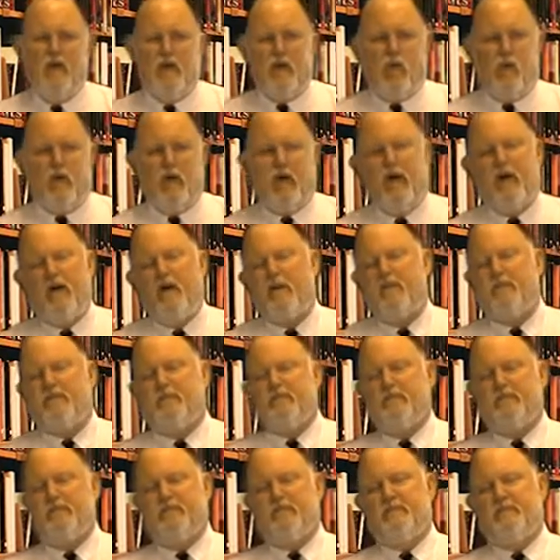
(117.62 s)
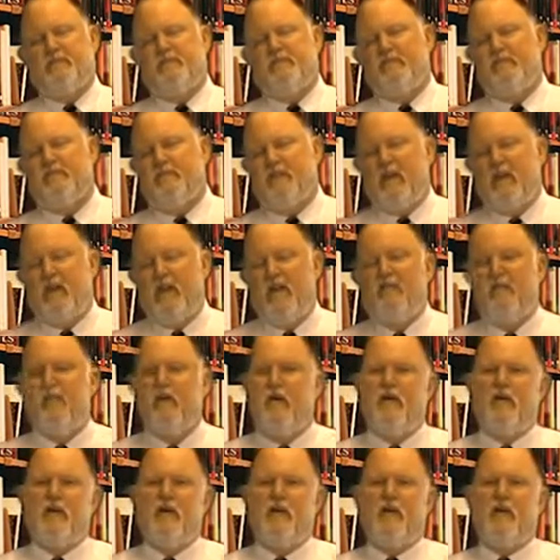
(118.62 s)
Well, they've
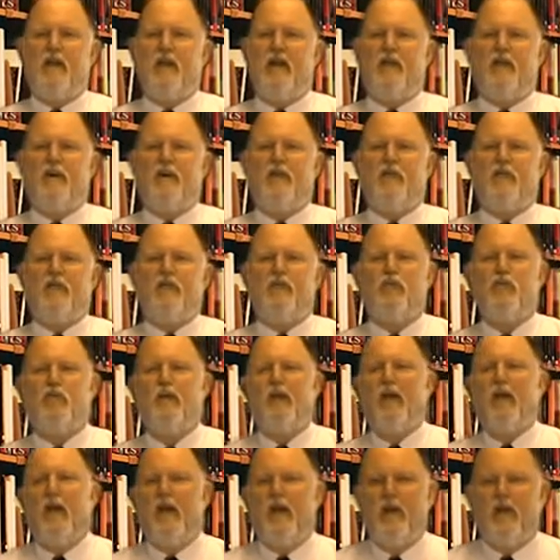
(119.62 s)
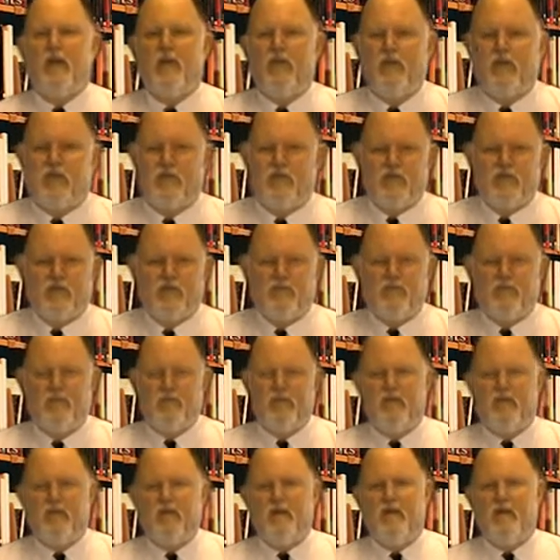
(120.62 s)
broken it down into 3 areas
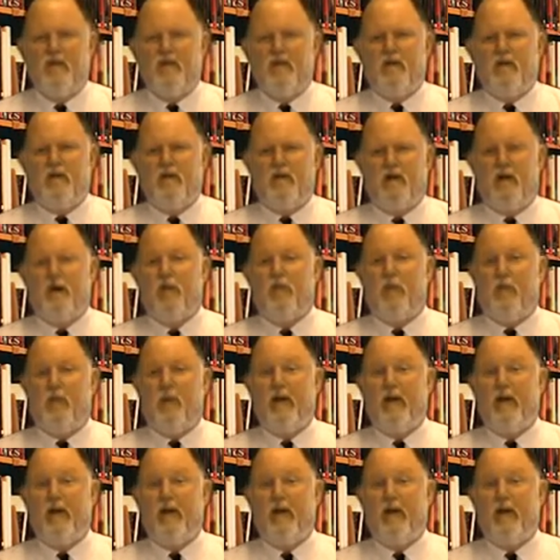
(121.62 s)
of